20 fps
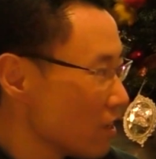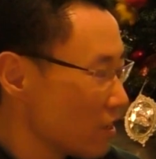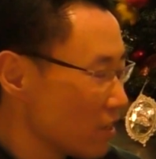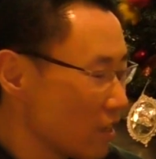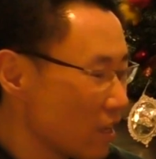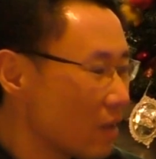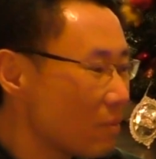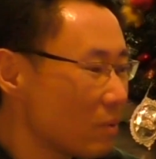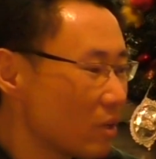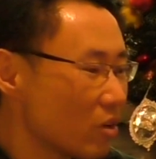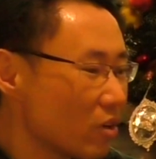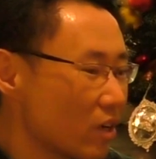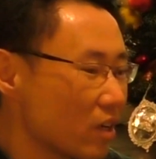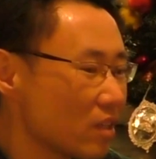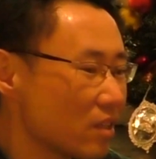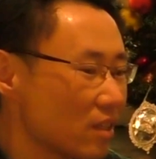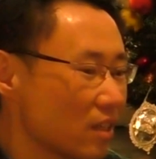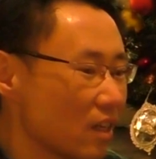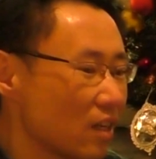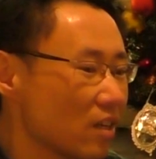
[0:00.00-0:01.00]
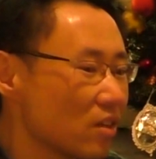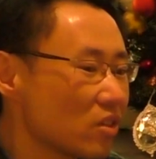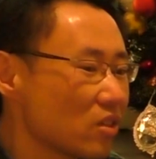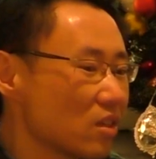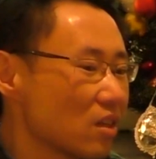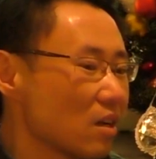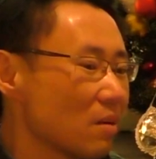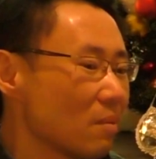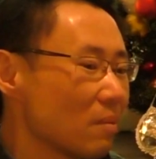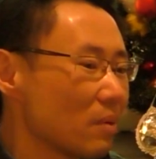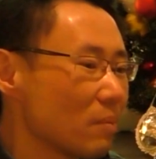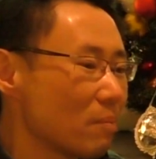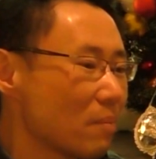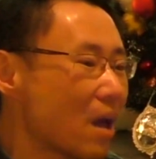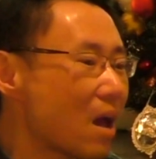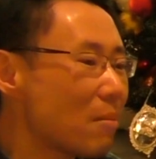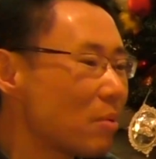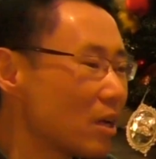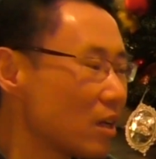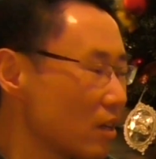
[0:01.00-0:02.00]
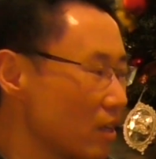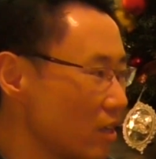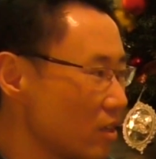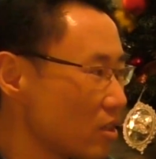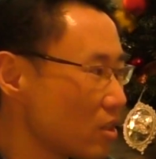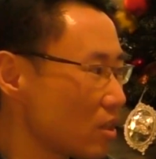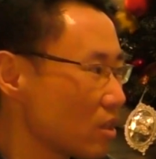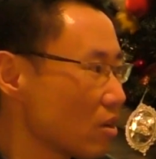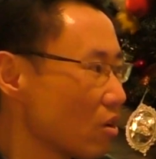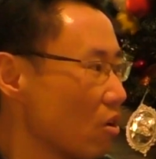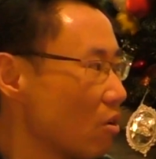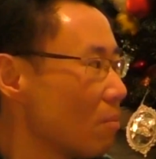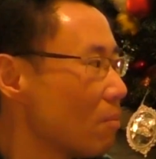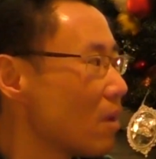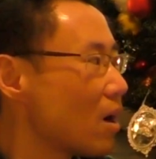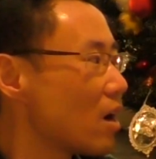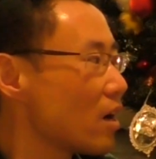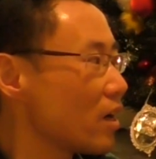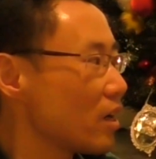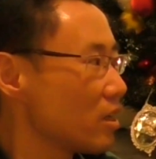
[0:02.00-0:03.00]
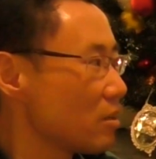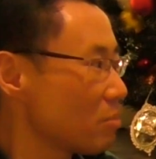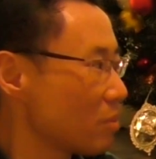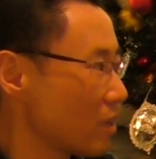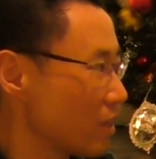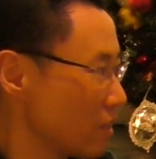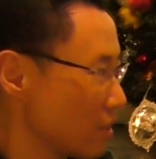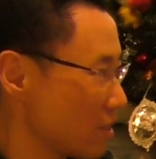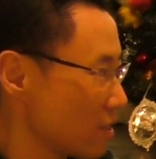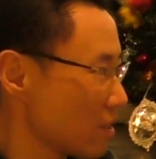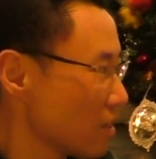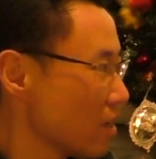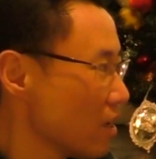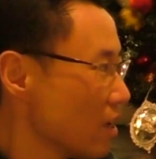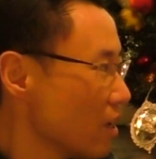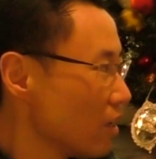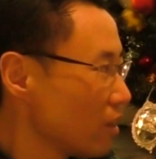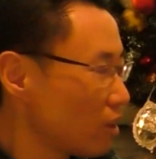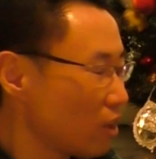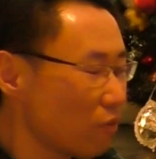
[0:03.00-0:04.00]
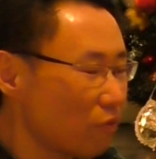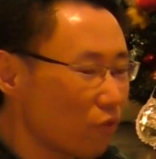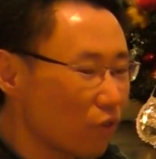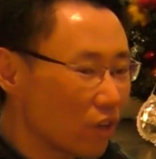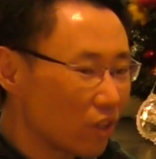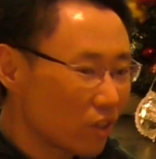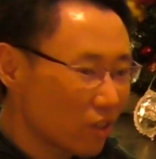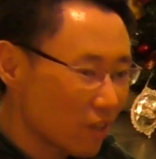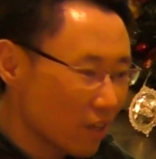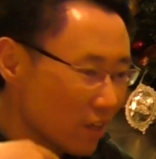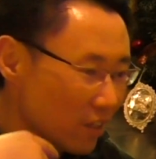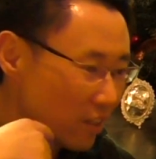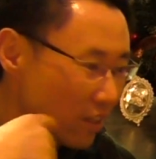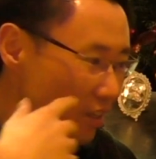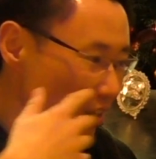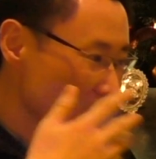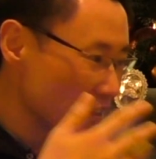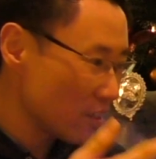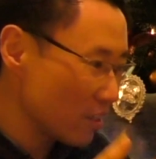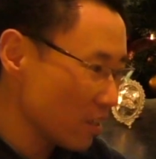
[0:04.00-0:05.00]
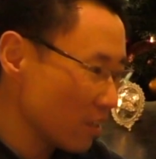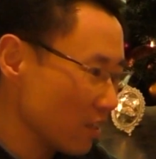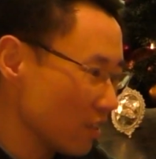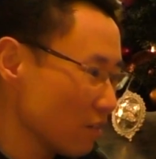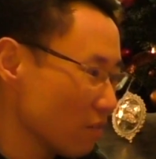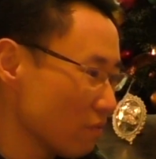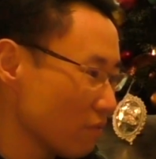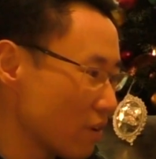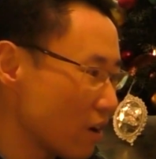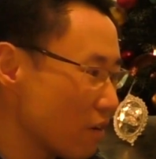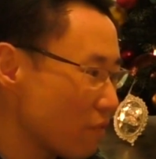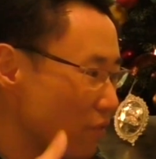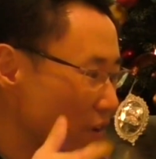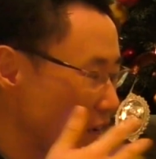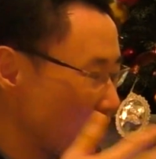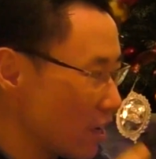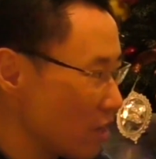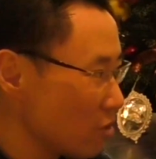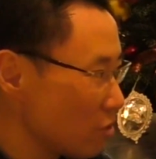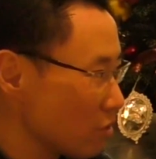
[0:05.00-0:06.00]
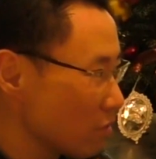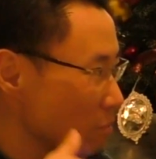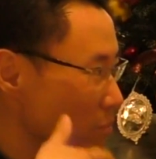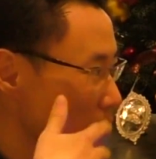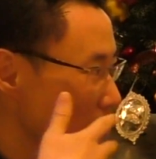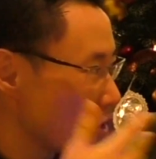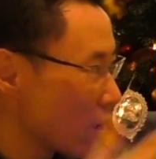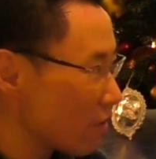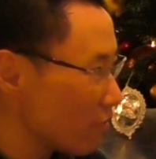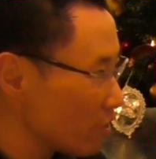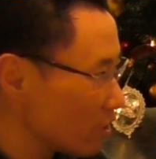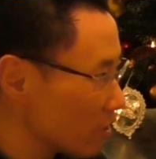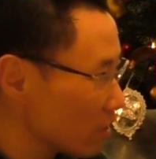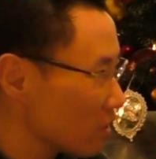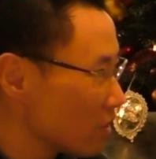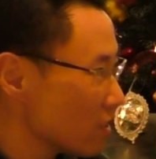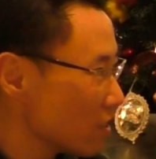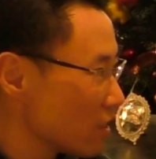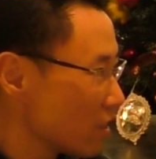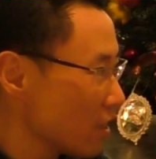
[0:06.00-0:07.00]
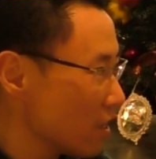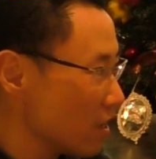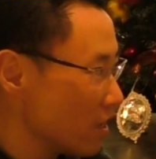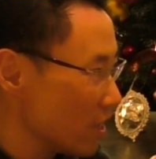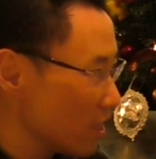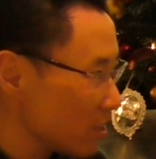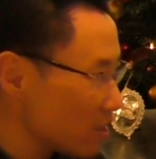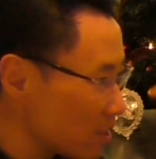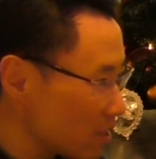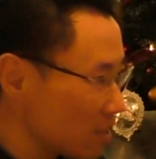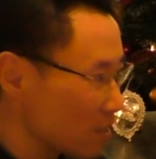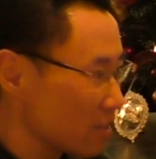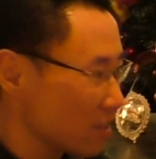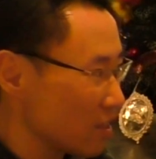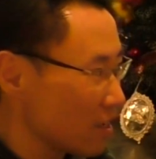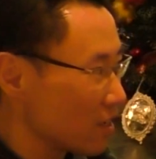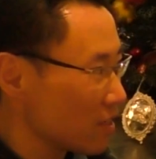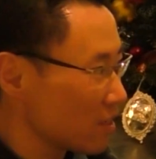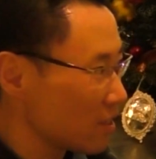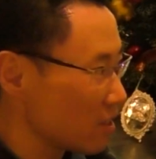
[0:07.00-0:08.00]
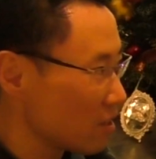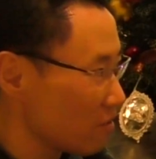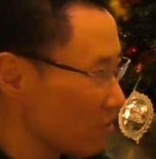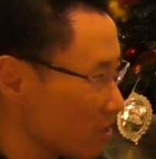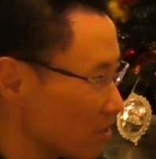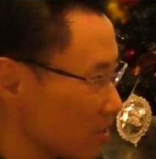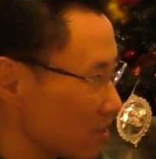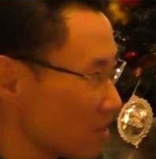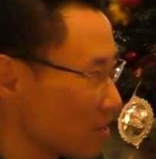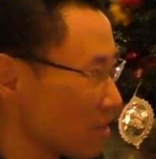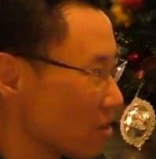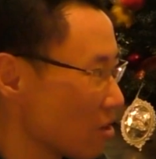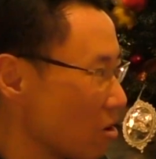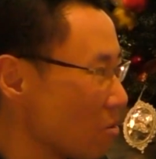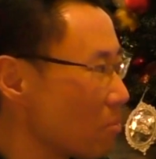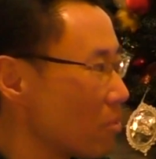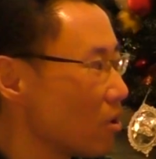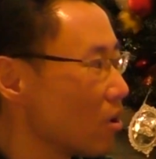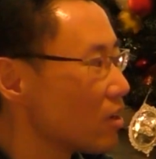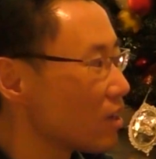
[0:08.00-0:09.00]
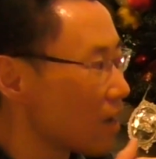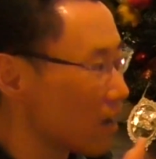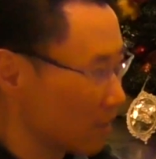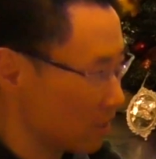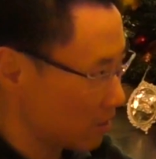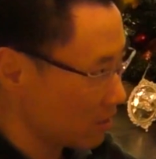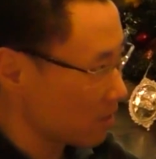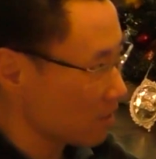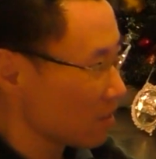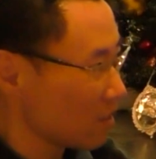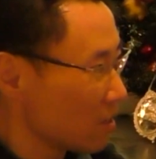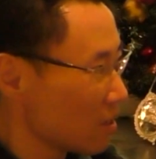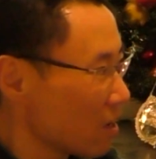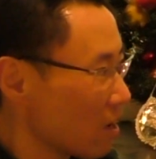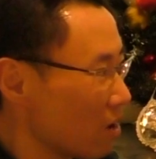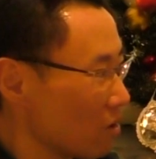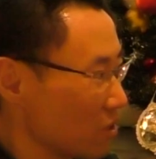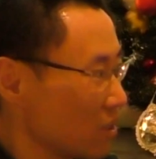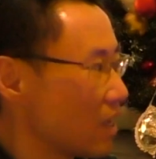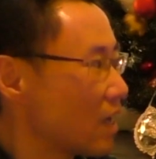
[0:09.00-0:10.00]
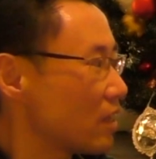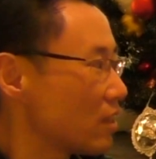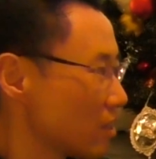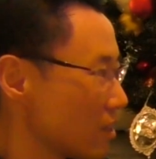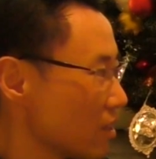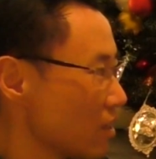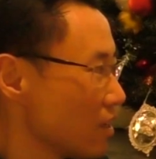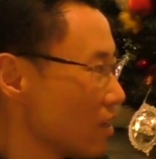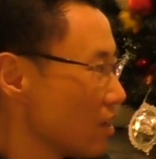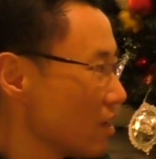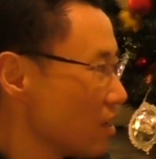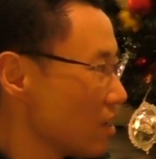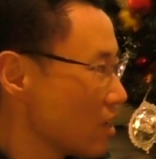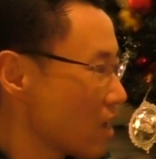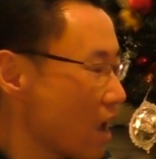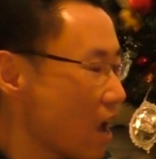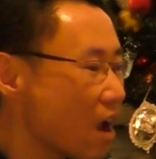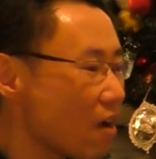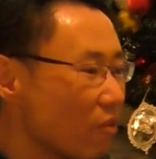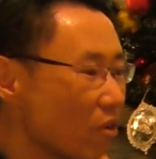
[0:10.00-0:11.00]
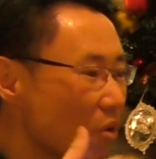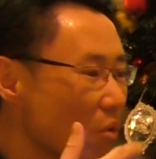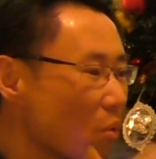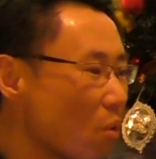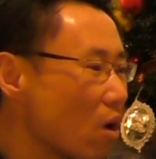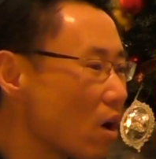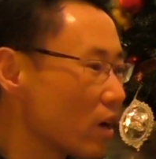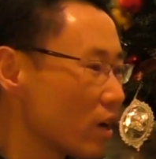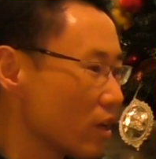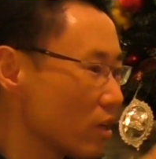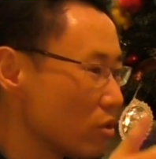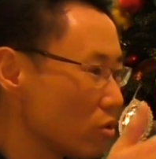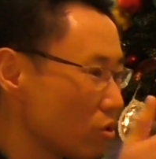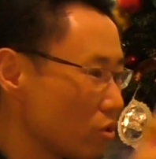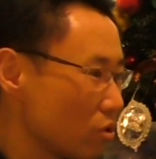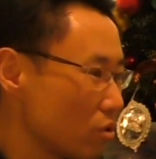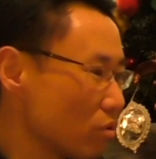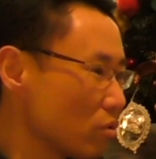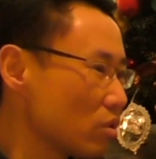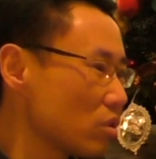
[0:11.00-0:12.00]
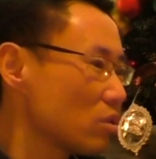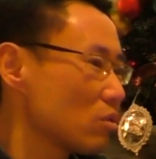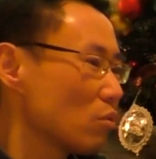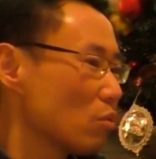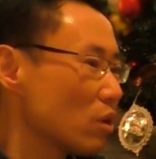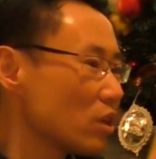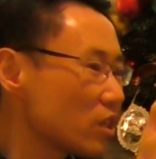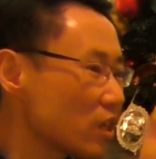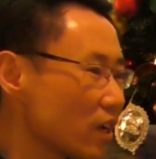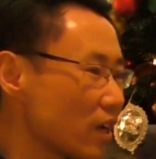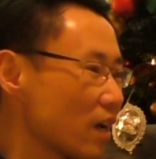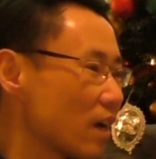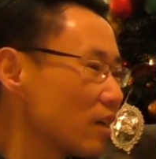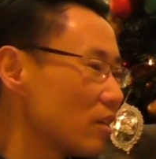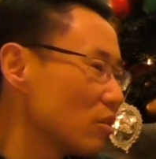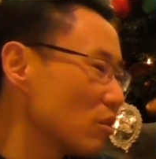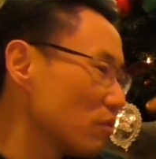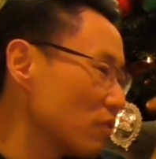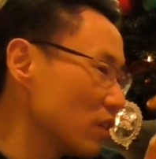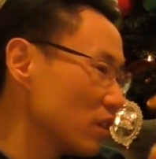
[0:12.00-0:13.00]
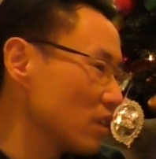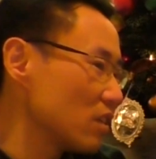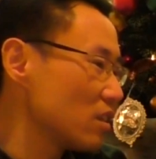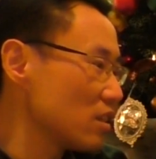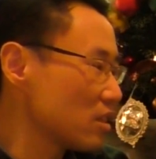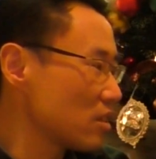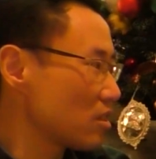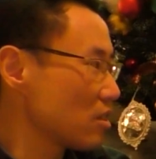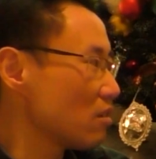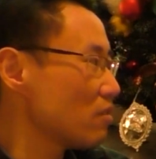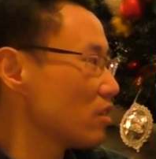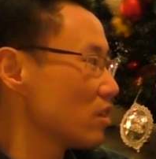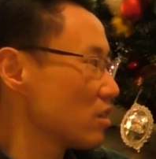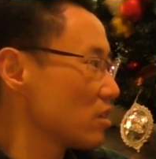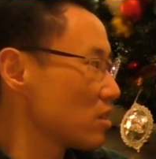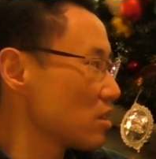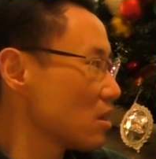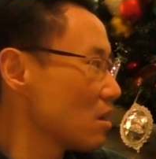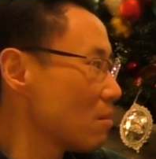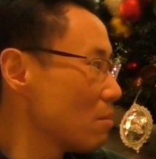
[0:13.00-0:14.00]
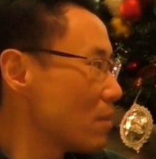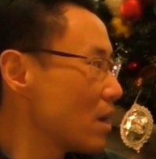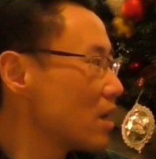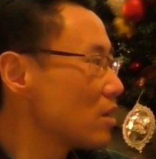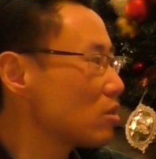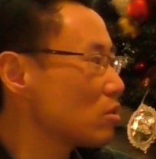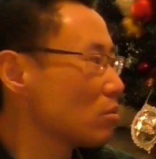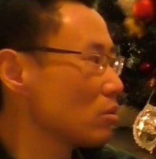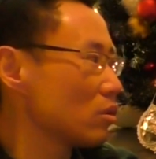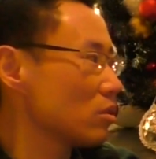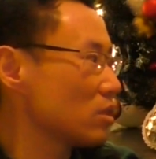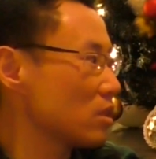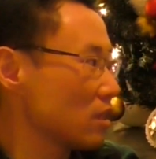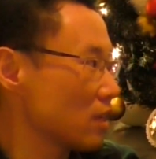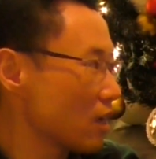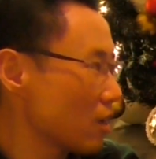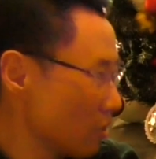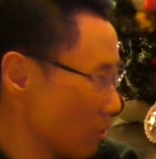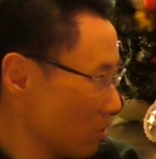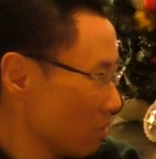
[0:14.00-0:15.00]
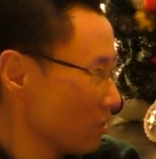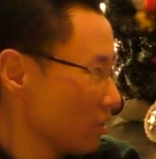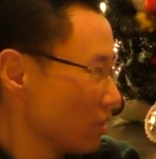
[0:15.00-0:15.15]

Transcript: It, you can see it's a mapping list or marketplace. Different identity verification provider can list their service or products on that. Everyone can choose what kind of identity service based on your scenario.